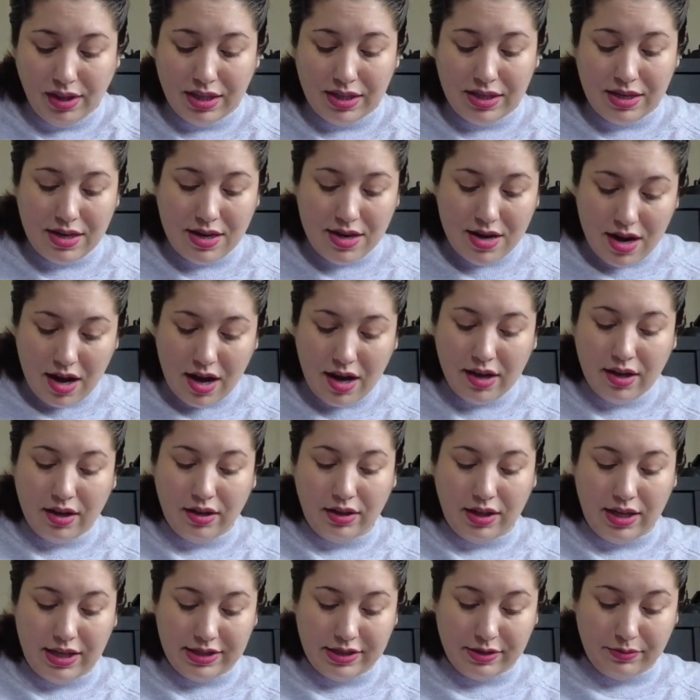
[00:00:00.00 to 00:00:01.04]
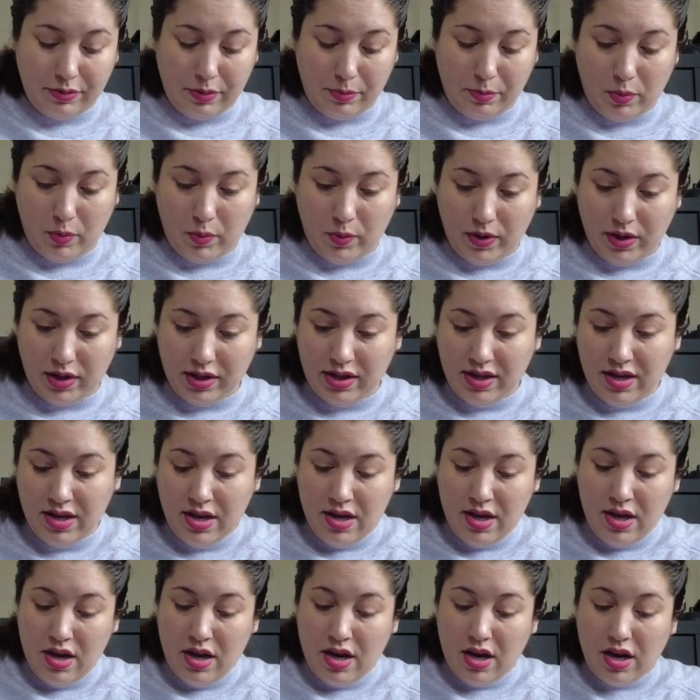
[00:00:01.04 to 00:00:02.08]
Not a lot to report
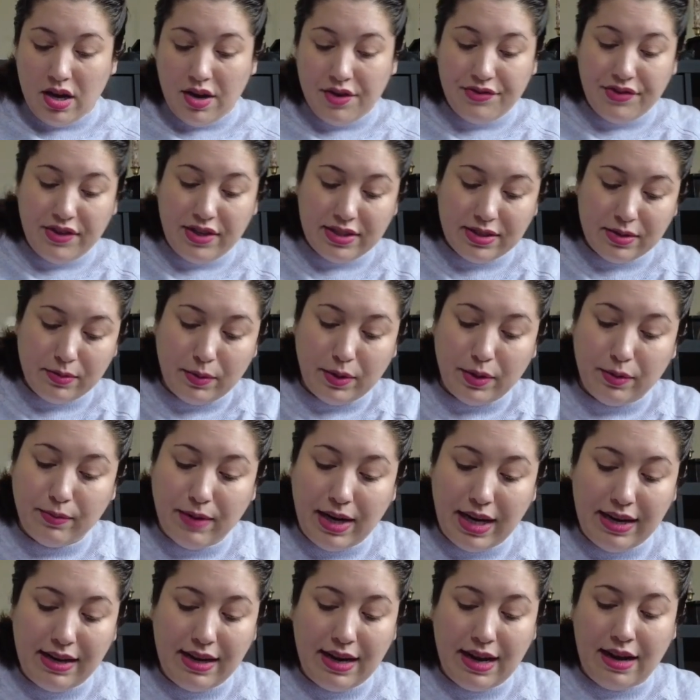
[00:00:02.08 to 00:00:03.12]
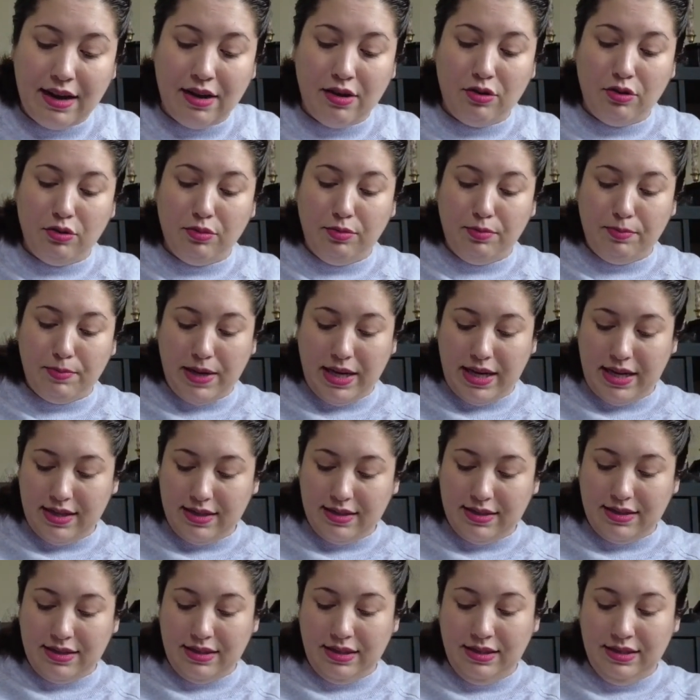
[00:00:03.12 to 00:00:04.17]
on this one right now,
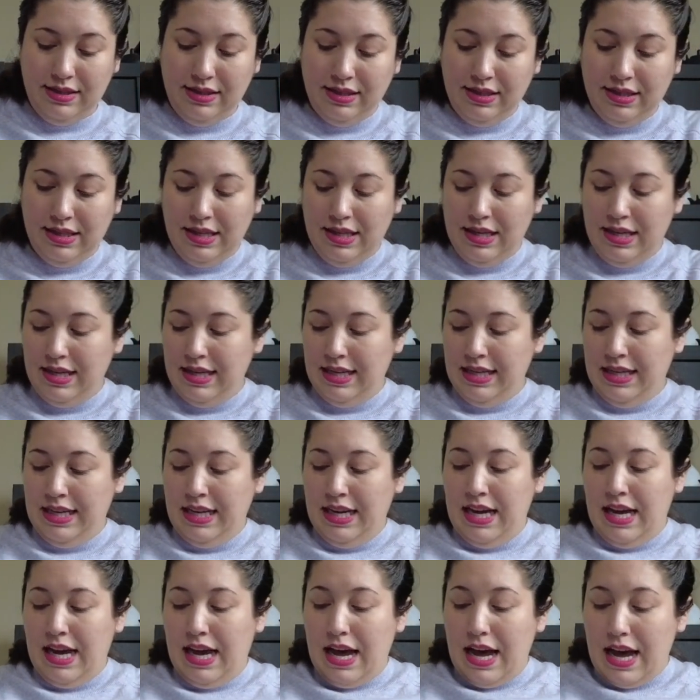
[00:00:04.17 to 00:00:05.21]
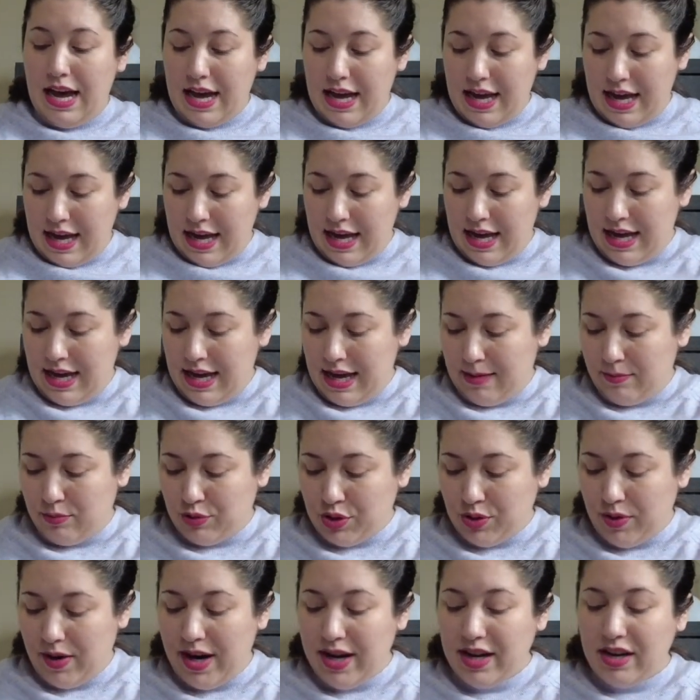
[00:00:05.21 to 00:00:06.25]
but I am
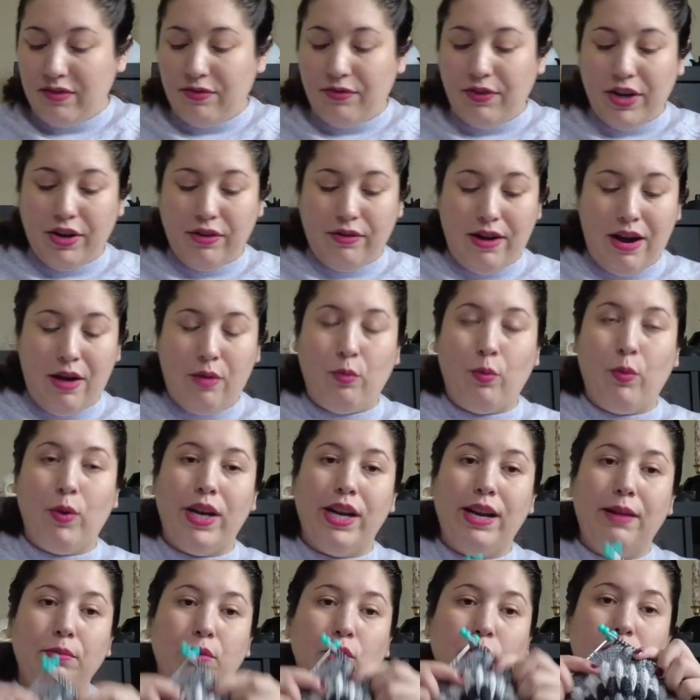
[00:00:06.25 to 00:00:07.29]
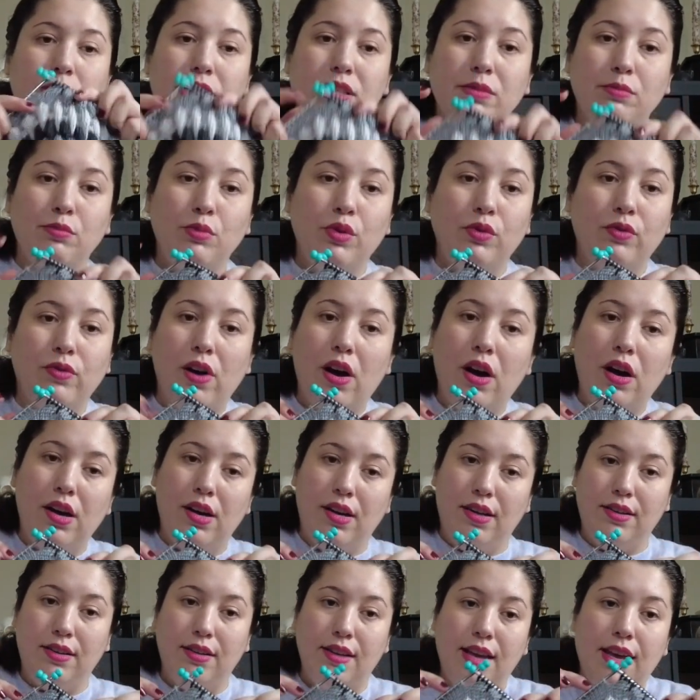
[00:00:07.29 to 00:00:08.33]
trying to figure out when I'm going to move
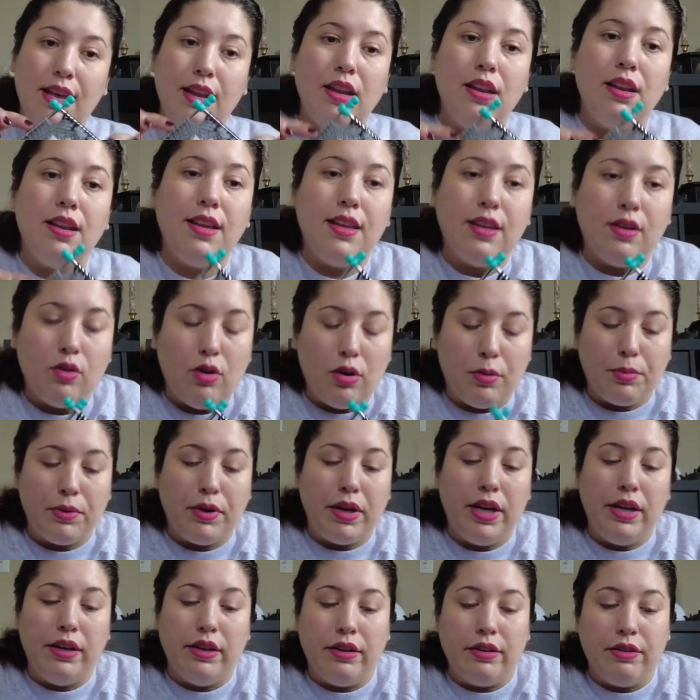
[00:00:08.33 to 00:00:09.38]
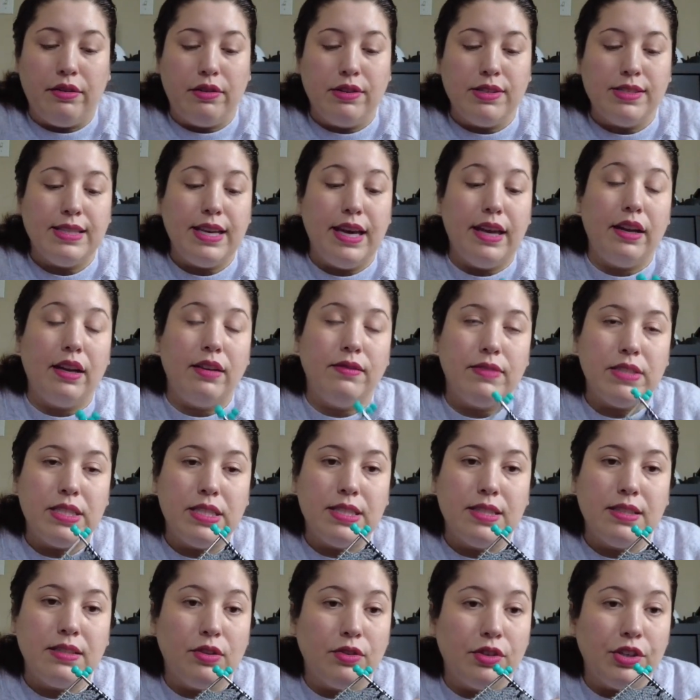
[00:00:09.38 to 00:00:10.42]
on and incorporate another set of
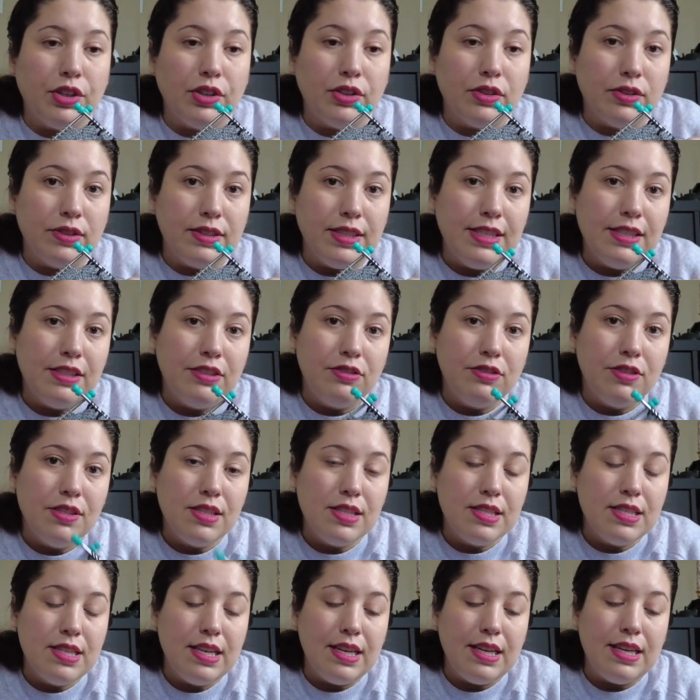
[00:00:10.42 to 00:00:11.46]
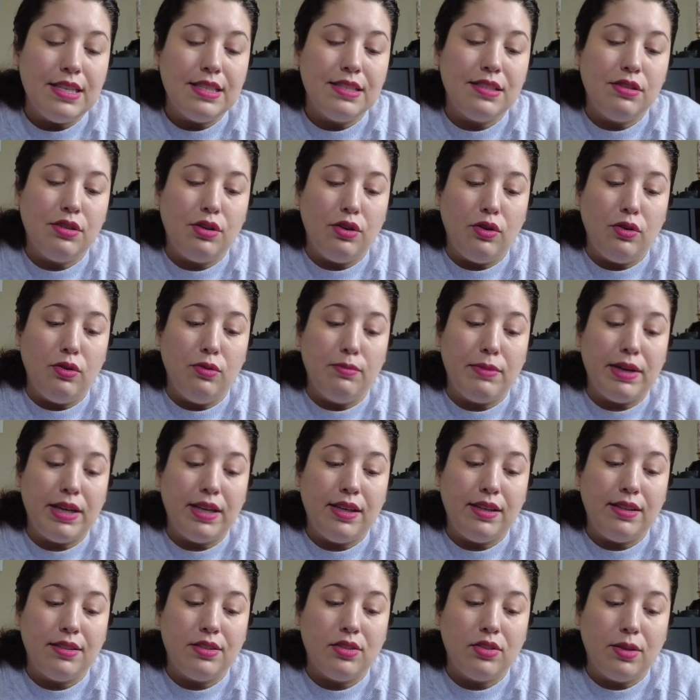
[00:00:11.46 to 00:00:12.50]
circular needles into
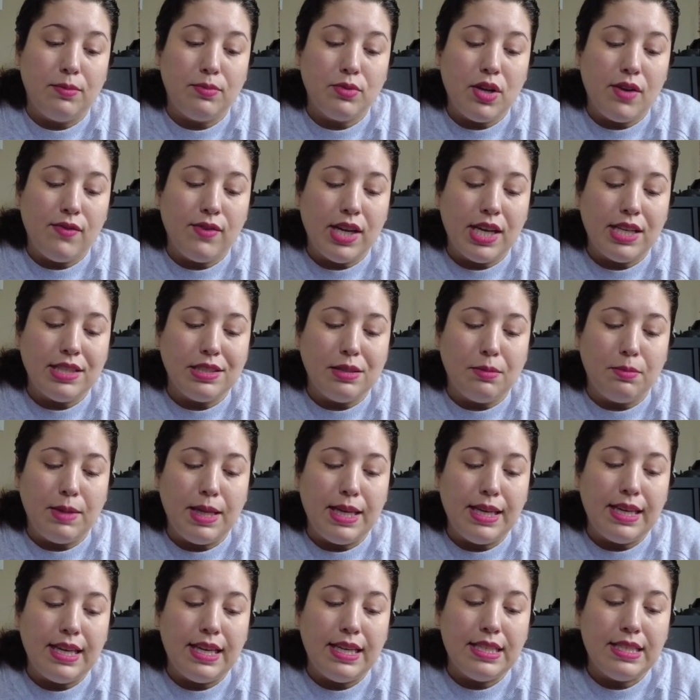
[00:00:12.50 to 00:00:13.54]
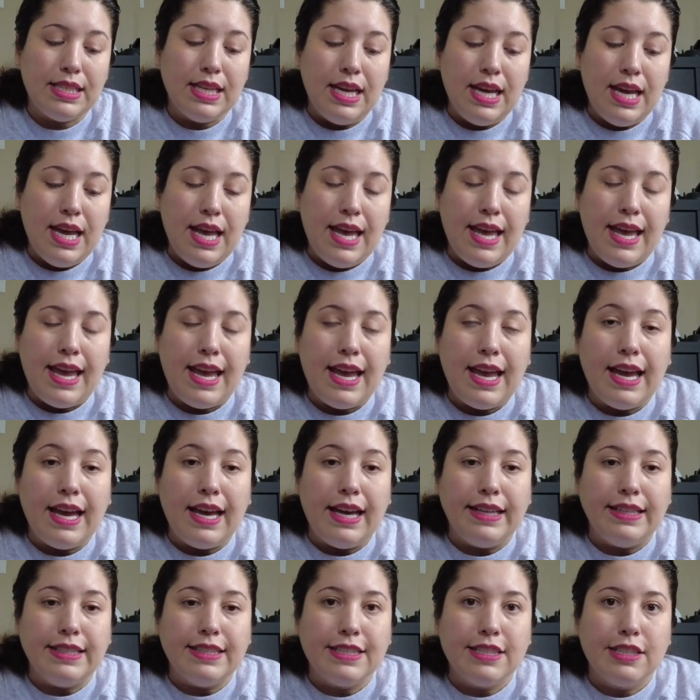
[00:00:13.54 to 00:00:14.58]
my Slipstravaganza Blanket,
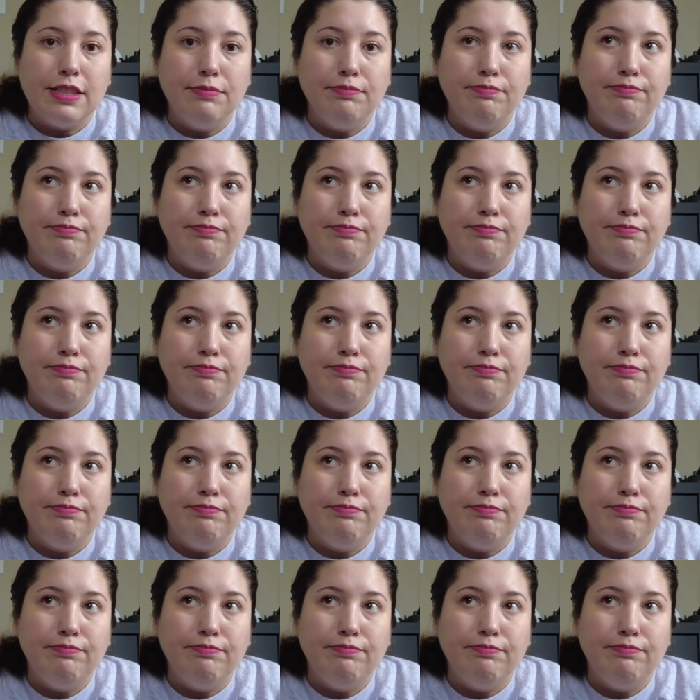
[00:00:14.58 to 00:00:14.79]
and